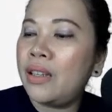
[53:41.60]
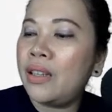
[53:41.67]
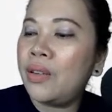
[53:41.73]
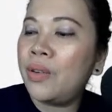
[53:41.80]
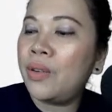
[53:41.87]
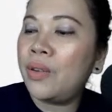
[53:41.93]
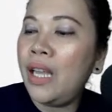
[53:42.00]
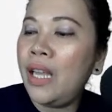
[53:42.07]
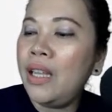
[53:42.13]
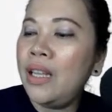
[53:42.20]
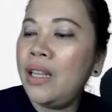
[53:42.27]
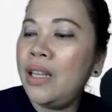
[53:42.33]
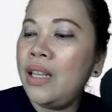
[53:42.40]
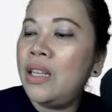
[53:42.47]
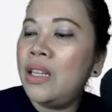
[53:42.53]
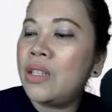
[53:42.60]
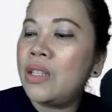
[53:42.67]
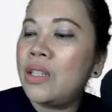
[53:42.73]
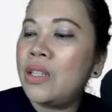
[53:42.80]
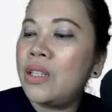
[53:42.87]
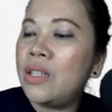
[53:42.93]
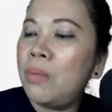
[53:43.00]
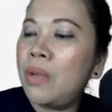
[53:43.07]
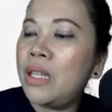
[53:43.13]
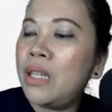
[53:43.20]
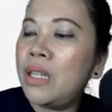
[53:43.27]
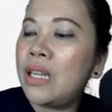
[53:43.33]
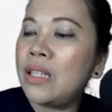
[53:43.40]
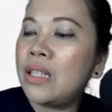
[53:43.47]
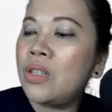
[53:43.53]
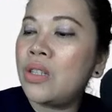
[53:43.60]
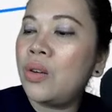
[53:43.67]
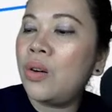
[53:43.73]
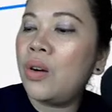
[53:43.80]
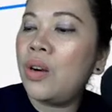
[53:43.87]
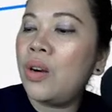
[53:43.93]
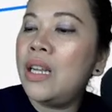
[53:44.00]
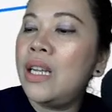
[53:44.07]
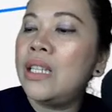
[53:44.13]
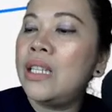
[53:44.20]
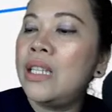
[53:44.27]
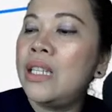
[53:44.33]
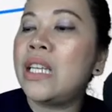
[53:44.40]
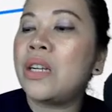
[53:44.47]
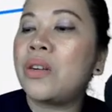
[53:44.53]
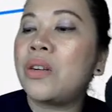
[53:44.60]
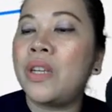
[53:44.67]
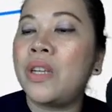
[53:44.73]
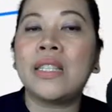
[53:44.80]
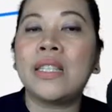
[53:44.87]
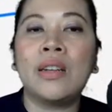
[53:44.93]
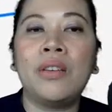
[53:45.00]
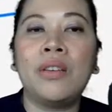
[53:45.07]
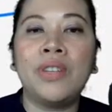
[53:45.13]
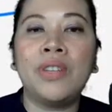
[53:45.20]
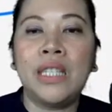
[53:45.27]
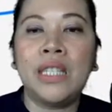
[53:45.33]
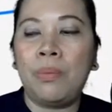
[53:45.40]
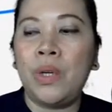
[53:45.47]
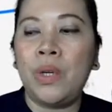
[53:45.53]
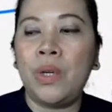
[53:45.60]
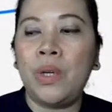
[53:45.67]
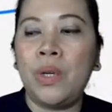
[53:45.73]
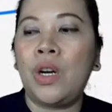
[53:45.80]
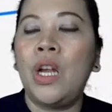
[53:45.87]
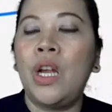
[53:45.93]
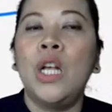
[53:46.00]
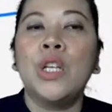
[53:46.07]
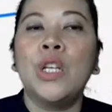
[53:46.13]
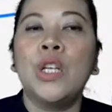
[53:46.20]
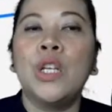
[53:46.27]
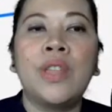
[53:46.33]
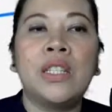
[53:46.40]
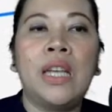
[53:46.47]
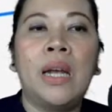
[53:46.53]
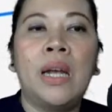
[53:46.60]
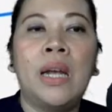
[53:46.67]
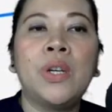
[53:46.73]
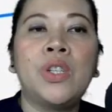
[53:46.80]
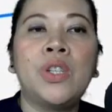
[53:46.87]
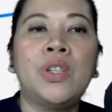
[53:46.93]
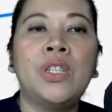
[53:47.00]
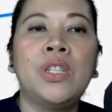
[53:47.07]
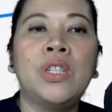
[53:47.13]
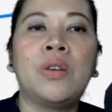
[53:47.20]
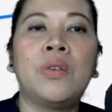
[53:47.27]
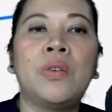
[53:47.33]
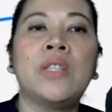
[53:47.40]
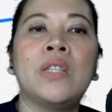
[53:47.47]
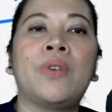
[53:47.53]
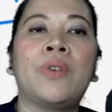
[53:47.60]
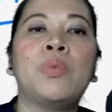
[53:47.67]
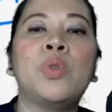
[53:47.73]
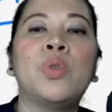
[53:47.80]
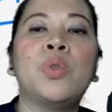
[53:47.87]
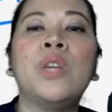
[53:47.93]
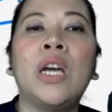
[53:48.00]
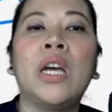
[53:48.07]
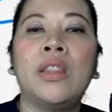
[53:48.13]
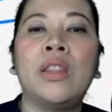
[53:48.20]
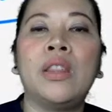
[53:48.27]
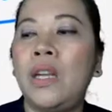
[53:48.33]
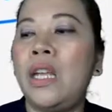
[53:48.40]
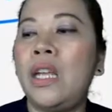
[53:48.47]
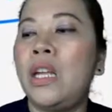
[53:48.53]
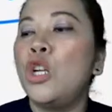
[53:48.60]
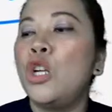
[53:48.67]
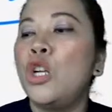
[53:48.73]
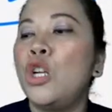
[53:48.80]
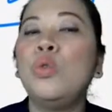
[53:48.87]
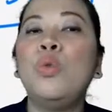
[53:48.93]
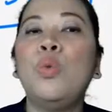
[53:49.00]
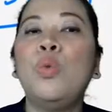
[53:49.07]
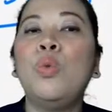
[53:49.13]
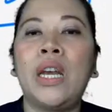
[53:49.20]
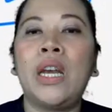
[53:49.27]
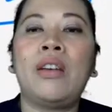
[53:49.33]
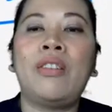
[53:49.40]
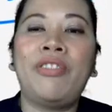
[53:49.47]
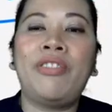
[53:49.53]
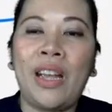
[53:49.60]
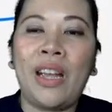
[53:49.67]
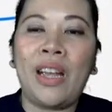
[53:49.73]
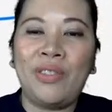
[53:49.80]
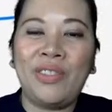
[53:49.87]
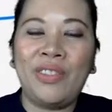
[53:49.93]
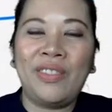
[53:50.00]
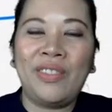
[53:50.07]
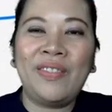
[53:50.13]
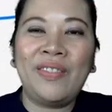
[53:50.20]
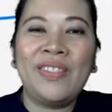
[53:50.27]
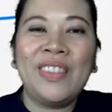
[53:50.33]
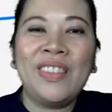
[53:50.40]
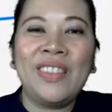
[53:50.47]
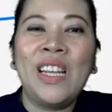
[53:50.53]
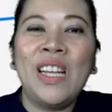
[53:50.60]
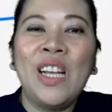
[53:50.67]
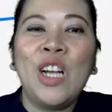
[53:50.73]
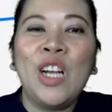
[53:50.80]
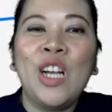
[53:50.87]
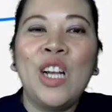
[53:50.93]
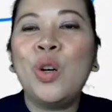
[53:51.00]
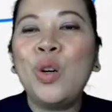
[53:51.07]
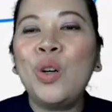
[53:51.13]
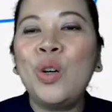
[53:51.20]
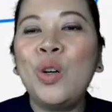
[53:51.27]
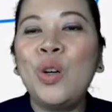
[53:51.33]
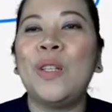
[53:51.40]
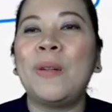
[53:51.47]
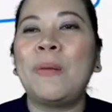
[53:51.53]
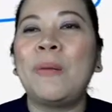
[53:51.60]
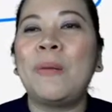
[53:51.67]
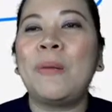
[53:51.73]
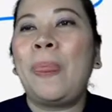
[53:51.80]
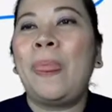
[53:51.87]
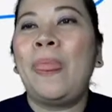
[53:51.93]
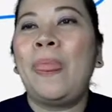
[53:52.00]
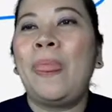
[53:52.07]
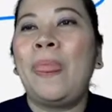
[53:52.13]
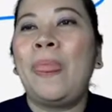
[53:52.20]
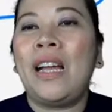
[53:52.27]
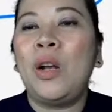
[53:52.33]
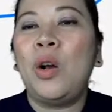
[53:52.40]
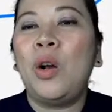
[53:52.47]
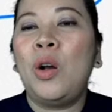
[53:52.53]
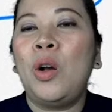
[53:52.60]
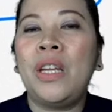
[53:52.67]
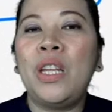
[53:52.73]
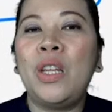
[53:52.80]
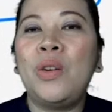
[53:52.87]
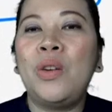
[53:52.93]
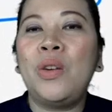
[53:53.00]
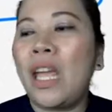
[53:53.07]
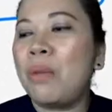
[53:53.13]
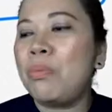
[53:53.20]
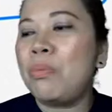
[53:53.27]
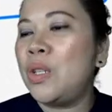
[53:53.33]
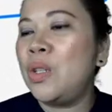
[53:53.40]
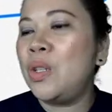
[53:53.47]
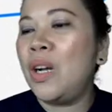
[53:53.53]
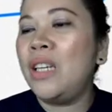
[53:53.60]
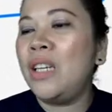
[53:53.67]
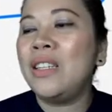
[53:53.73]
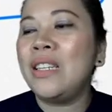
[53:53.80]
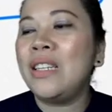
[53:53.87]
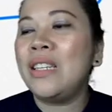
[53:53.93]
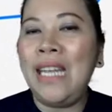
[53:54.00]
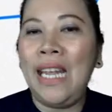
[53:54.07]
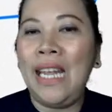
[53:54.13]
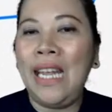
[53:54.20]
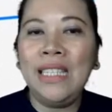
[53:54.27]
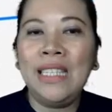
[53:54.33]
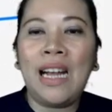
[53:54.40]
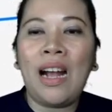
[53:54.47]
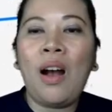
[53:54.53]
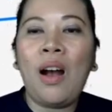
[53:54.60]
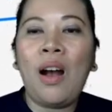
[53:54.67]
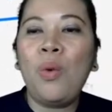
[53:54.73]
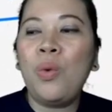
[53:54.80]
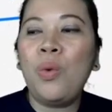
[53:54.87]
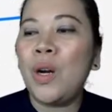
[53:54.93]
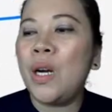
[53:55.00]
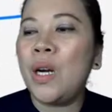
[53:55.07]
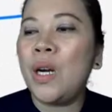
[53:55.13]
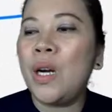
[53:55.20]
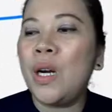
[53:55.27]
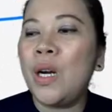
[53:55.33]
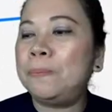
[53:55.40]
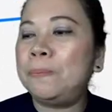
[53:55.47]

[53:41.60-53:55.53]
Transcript: Okay, so that means that's your decrease of the temperature. So the temperature decreased from 293 to 195. Cool. I hope that you are able to understand our